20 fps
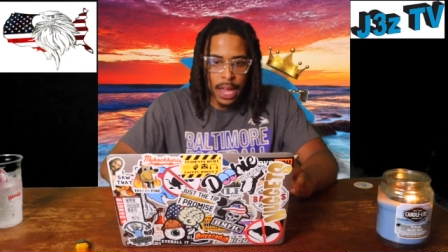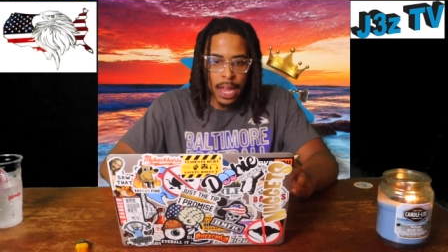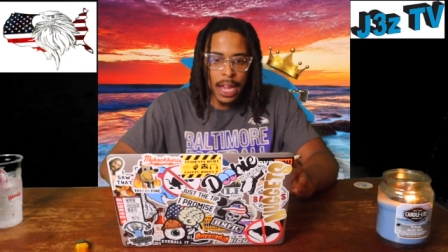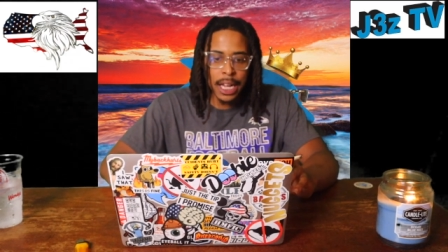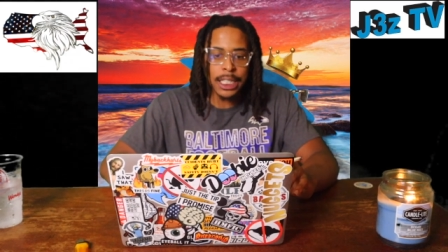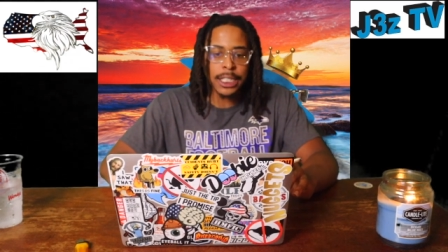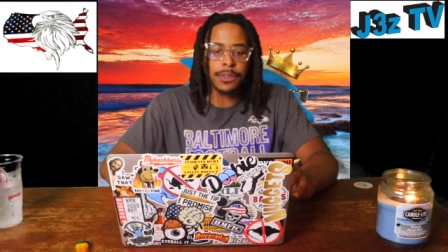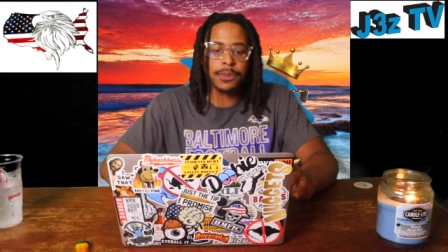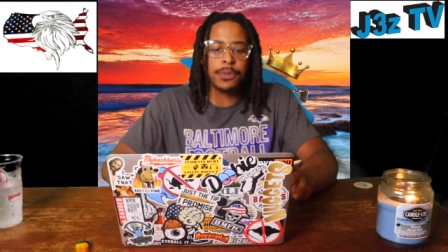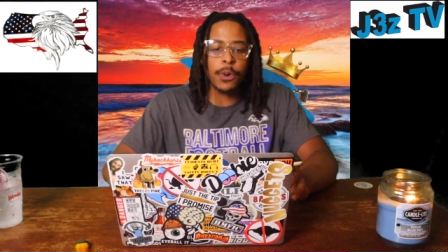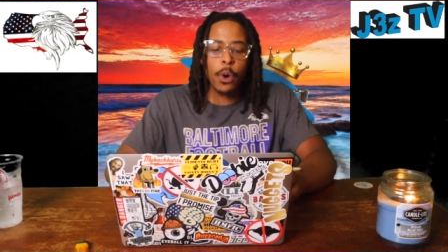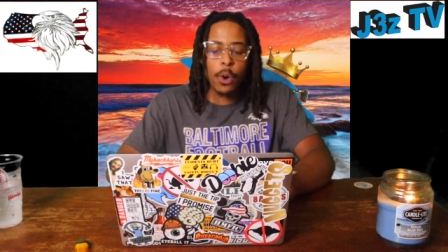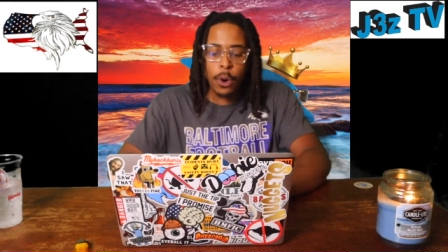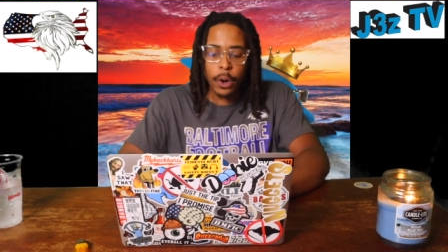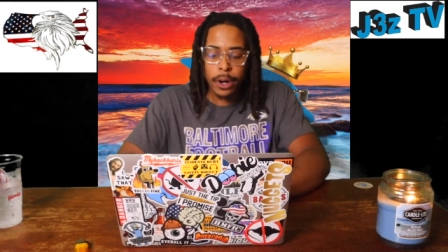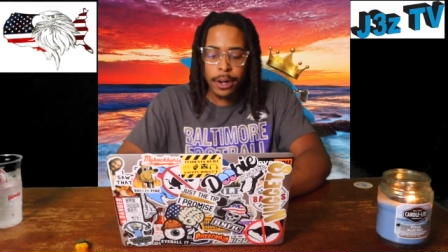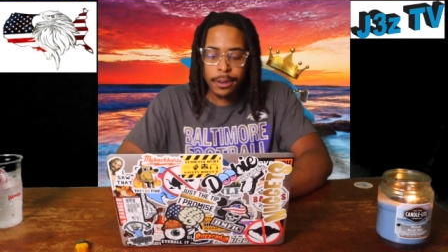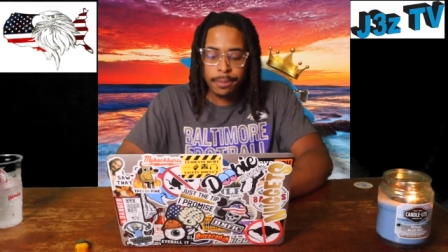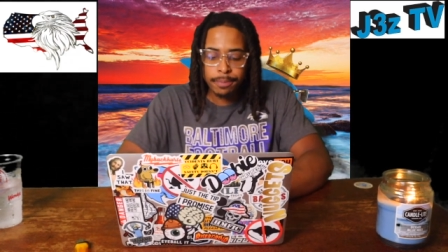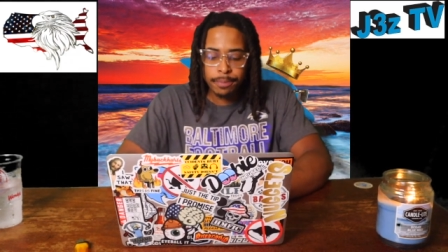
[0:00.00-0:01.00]
is
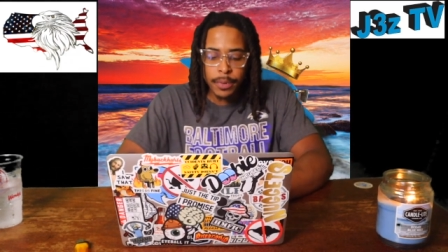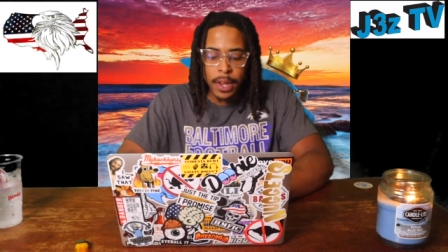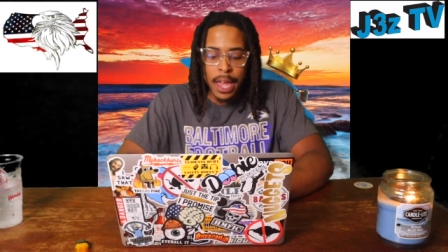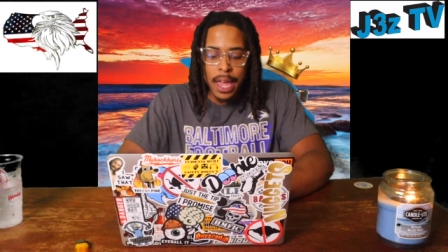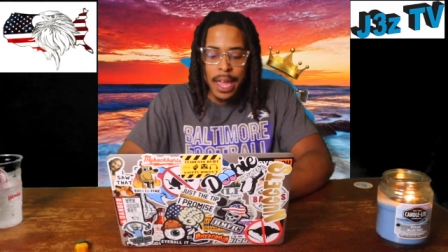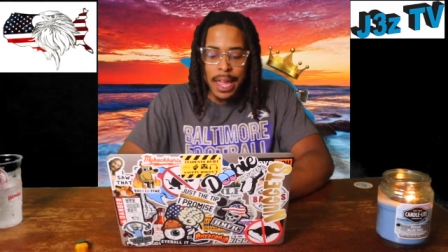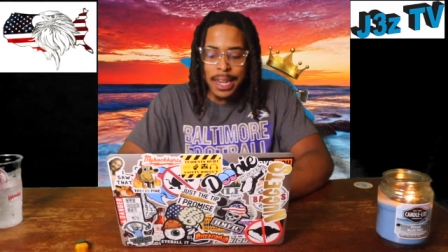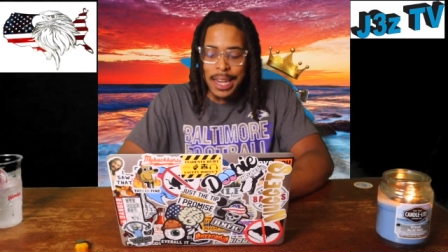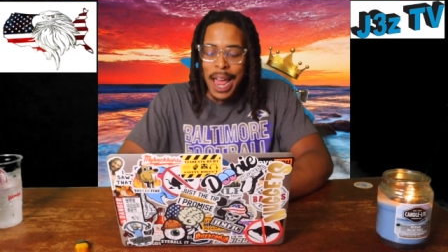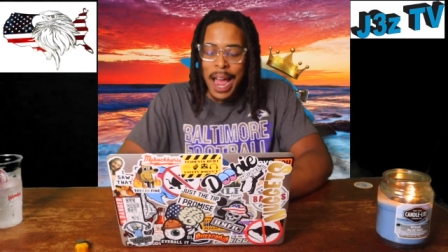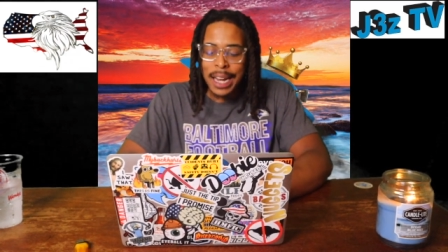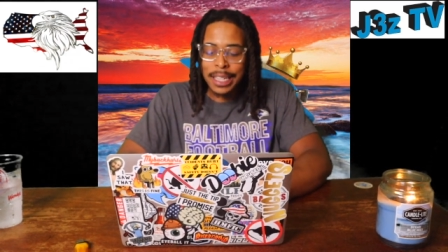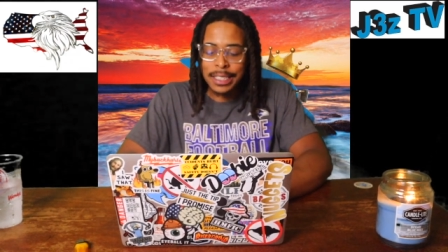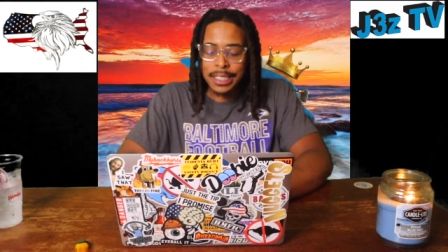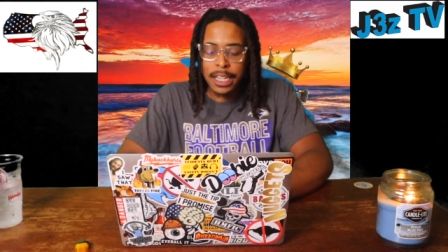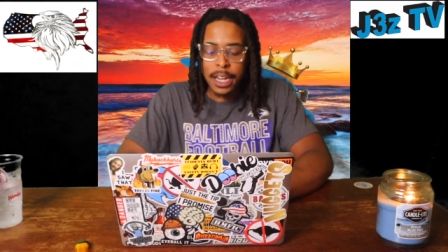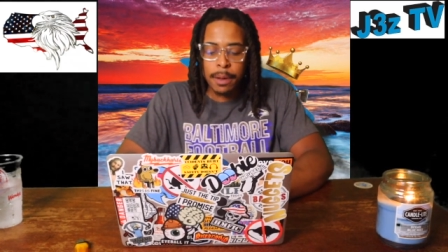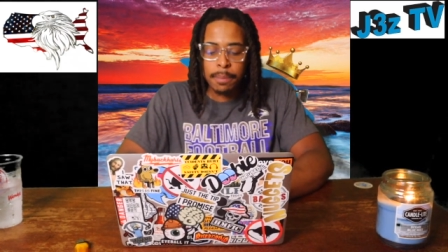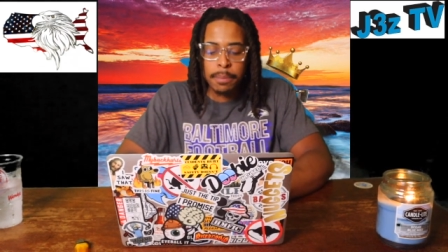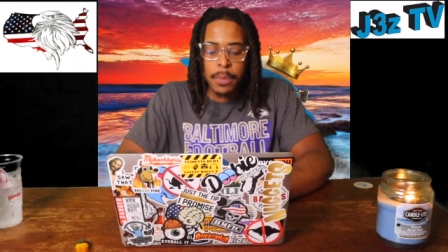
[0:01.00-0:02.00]
for
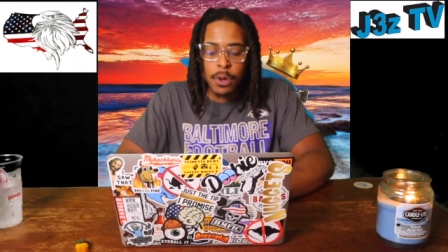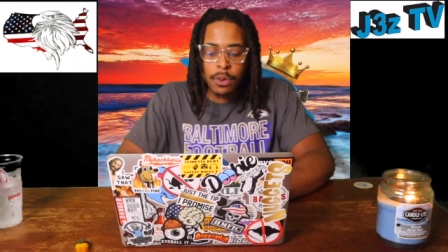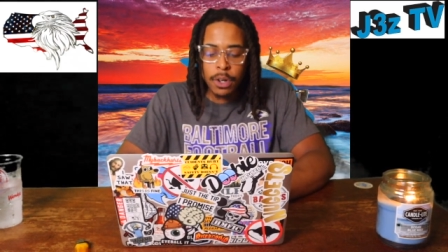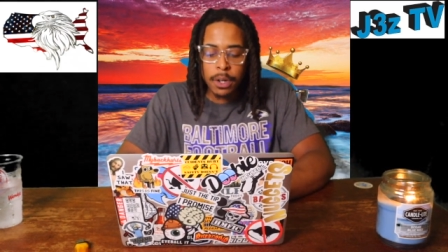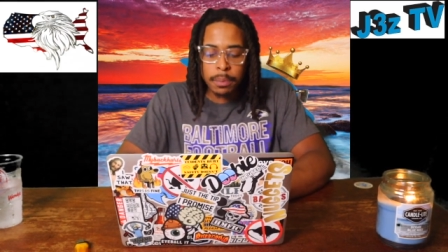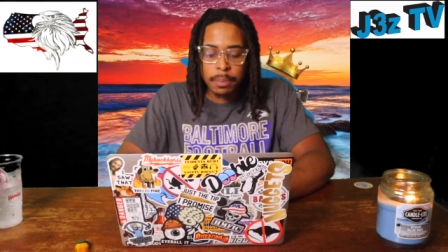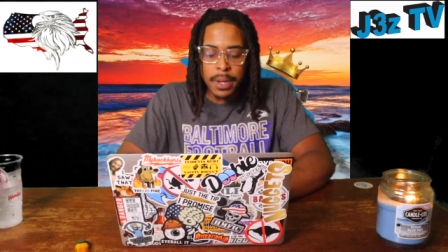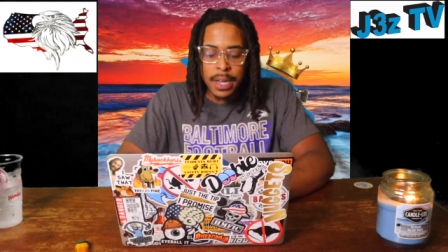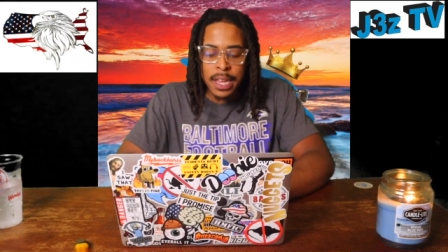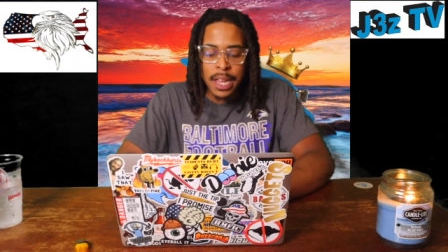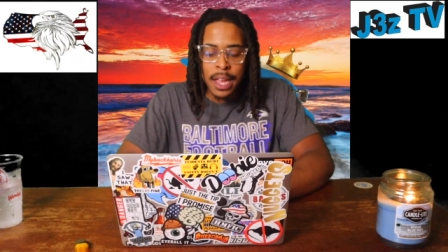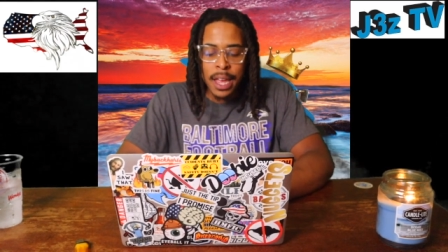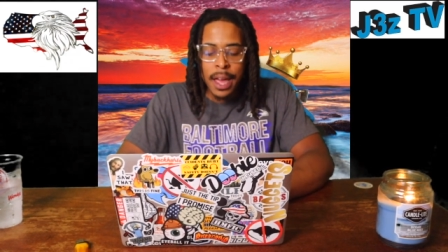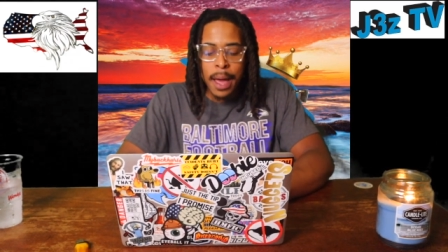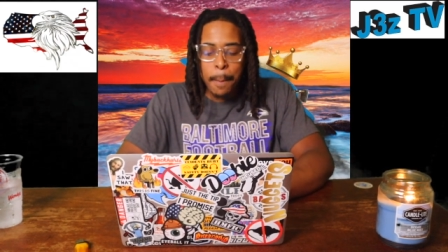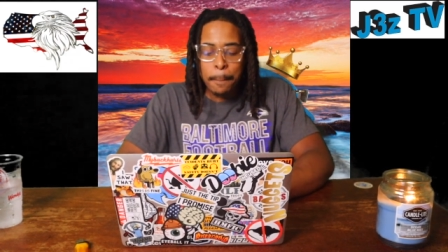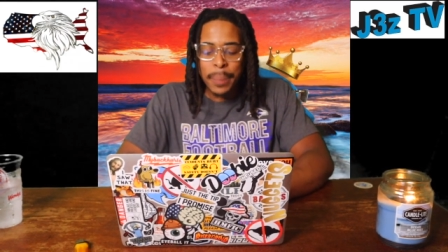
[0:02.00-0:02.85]
not community,